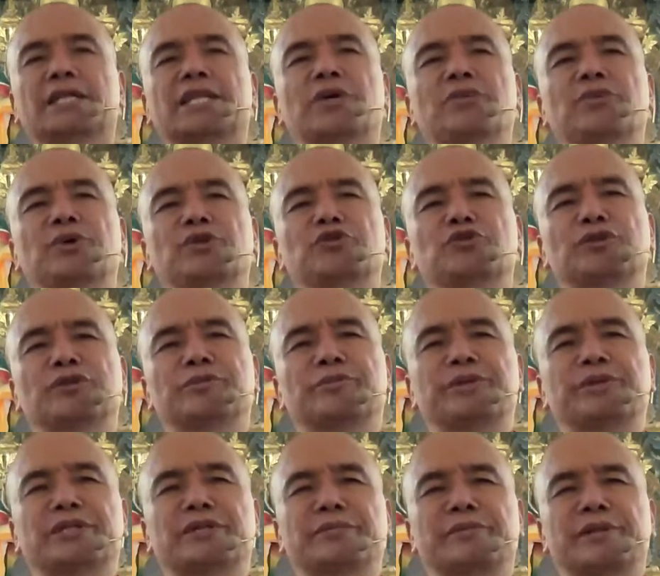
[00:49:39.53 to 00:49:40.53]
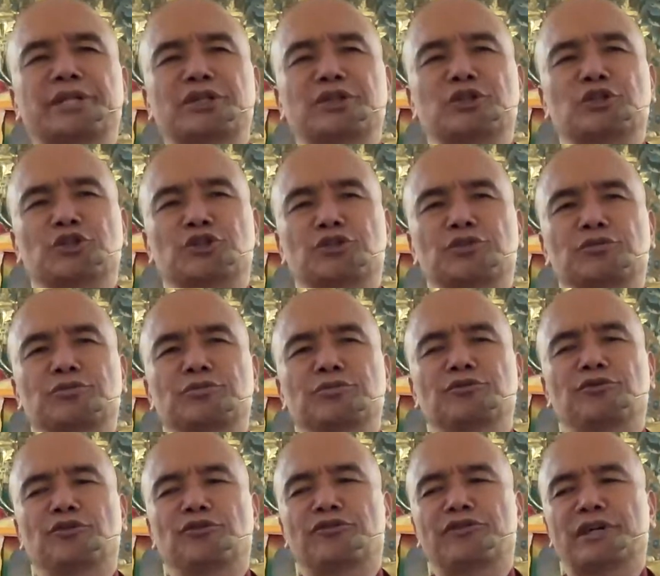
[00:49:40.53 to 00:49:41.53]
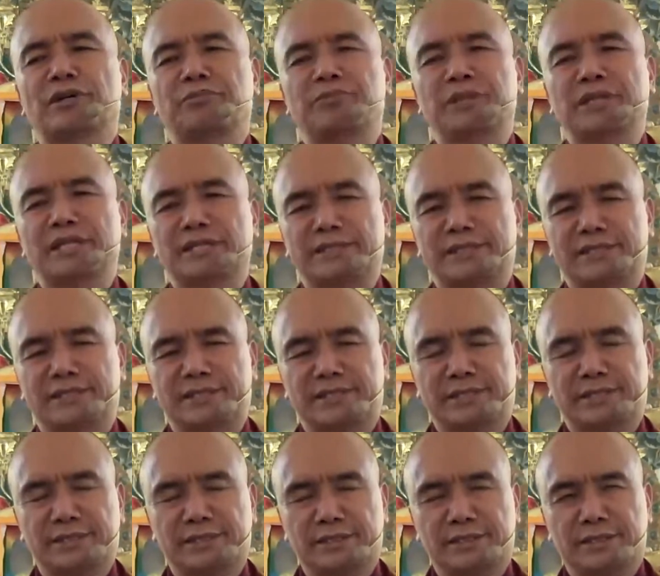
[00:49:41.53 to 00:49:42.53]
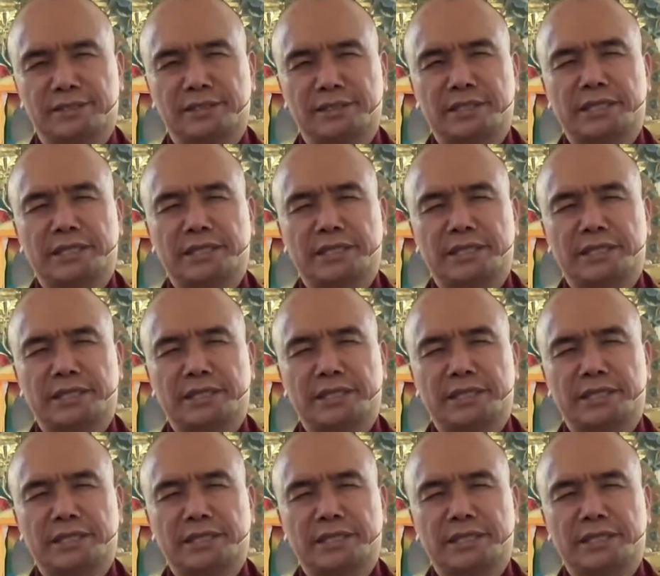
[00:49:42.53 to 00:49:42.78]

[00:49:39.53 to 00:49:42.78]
Now we'll do the breathing meditation for 5 minutes.